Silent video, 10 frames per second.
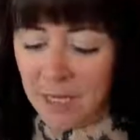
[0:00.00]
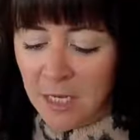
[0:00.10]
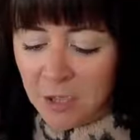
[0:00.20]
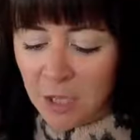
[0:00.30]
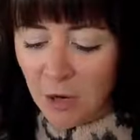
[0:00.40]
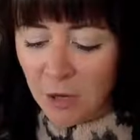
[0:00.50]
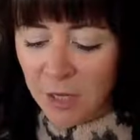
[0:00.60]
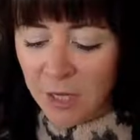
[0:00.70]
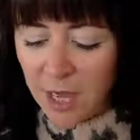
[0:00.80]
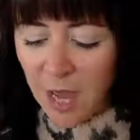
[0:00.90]
So
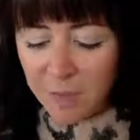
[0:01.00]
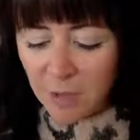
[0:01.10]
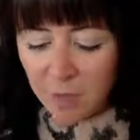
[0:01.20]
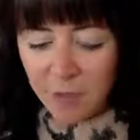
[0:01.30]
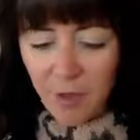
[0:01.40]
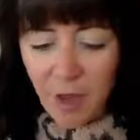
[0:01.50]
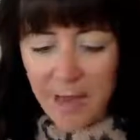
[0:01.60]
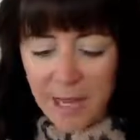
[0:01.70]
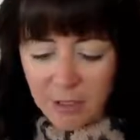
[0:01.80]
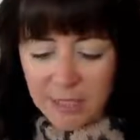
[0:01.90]
the common drama thought
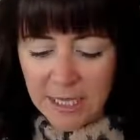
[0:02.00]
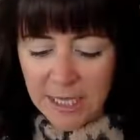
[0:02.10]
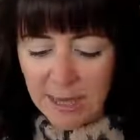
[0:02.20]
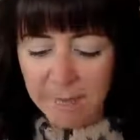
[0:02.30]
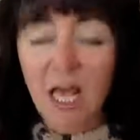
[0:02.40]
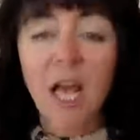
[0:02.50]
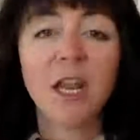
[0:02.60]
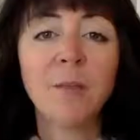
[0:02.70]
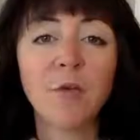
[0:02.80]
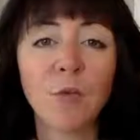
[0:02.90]
patterns and themes,
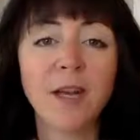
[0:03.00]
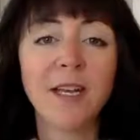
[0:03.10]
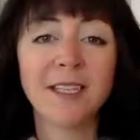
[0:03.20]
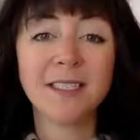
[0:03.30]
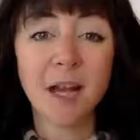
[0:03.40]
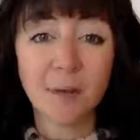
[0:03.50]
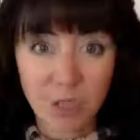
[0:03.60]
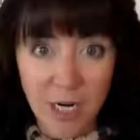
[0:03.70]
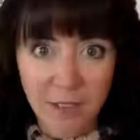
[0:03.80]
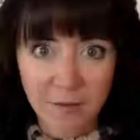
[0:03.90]
number one is
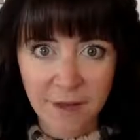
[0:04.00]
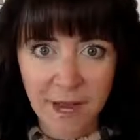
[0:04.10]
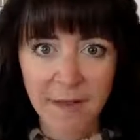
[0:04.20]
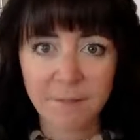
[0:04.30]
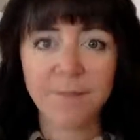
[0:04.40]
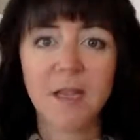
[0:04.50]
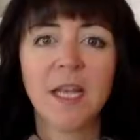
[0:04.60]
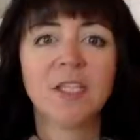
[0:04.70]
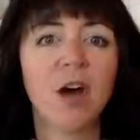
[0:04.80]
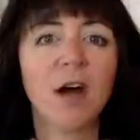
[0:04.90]
objectifying.
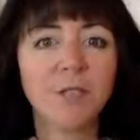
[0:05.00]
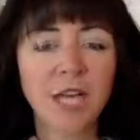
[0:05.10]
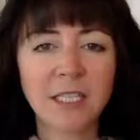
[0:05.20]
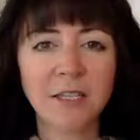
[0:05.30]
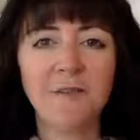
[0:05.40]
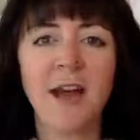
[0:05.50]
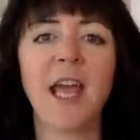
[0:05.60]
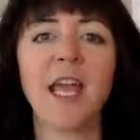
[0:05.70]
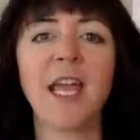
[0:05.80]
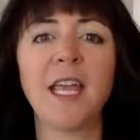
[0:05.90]
So
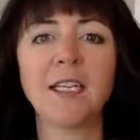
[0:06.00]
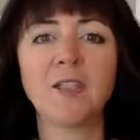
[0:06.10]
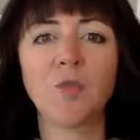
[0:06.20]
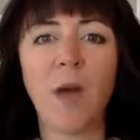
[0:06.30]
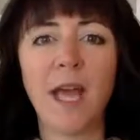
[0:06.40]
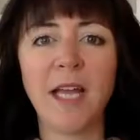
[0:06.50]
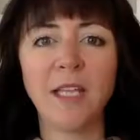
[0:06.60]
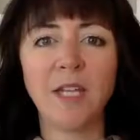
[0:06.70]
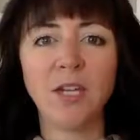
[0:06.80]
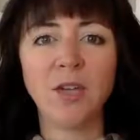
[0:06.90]
objectifying is when
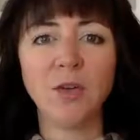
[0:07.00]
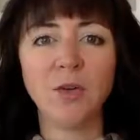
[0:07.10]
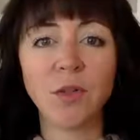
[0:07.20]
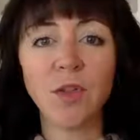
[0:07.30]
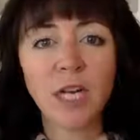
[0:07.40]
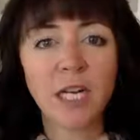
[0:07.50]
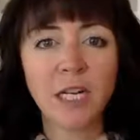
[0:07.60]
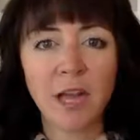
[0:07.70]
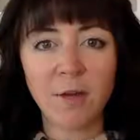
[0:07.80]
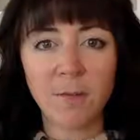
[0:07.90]
you look at
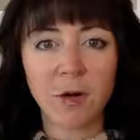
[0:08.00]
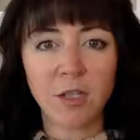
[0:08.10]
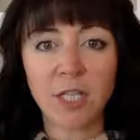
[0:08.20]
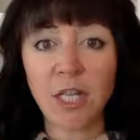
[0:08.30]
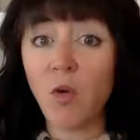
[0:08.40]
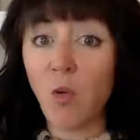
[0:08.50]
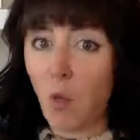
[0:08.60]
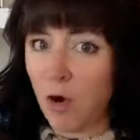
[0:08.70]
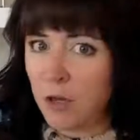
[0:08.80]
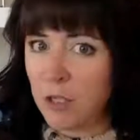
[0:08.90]
another person
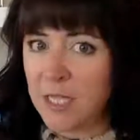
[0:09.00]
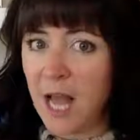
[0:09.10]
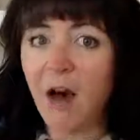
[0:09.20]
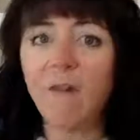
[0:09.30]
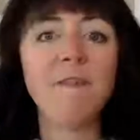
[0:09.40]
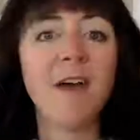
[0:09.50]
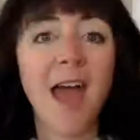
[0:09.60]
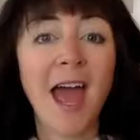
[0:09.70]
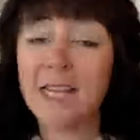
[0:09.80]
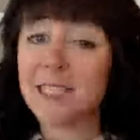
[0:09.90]
or yourself
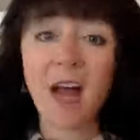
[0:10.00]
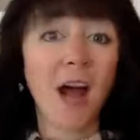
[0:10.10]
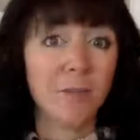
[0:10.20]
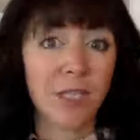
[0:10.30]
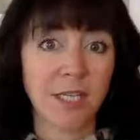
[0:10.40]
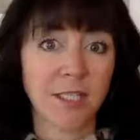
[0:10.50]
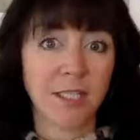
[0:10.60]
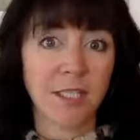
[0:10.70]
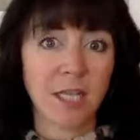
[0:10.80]
as an object.